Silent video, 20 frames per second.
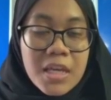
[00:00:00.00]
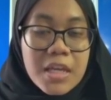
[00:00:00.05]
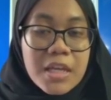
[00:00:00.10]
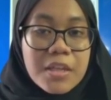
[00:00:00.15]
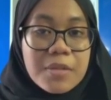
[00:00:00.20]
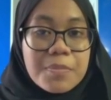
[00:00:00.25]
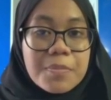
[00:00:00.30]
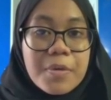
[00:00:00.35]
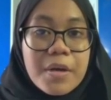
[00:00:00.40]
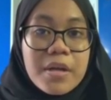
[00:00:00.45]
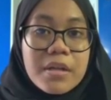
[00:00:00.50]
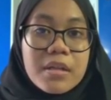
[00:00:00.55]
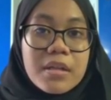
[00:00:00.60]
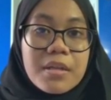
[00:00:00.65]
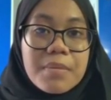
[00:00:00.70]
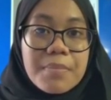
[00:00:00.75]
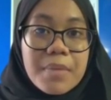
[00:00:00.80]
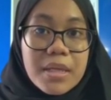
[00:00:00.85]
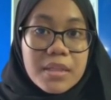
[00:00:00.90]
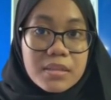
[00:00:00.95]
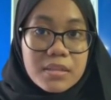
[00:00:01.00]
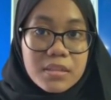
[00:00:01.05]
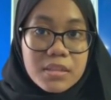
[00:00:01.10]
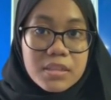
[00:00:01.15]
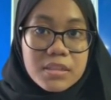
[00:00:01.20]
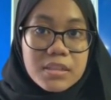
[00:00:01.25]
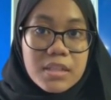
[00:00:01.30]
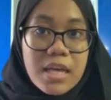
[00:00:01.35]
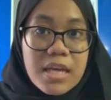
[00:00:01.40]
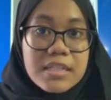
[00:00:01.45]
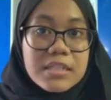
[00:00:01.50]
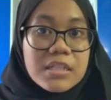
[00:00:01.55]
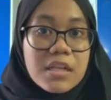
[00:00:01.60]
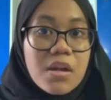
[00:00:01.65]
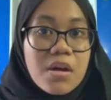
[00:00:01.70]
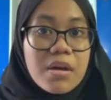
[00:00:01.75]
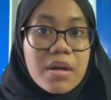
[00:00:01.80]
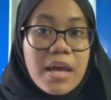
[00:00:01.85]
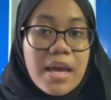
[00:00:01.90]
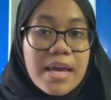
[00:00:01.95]
It barely matters as
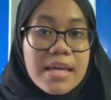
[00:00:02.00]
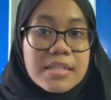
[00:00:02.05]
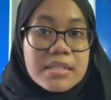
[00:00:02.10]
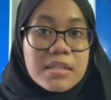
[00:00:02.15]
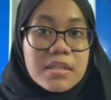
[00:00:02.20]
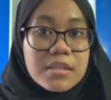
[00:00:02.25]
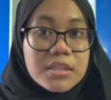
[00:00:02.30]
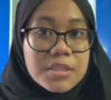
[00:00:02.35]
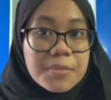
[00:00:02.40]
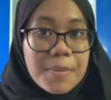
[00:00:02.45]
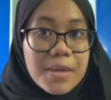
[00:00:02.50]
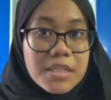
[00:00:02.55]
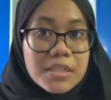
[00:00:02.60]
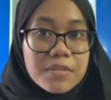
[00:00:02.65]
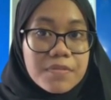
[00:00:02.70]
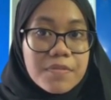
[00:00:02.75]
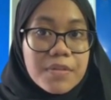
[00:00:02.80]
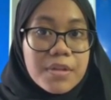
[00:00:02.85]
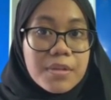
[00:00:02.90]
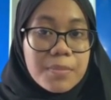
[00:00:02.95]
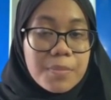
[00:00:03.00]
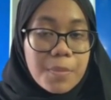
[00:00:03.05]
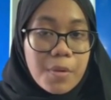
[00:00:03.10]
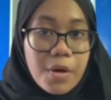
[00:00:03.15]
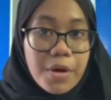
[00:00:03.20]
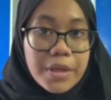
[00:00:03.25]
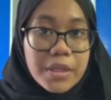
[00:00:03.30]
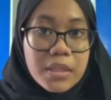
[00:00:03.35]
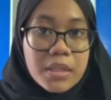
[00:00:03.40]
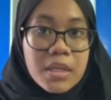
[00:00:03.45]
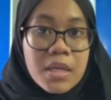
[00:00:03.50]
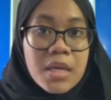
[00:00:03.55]
long as a specific point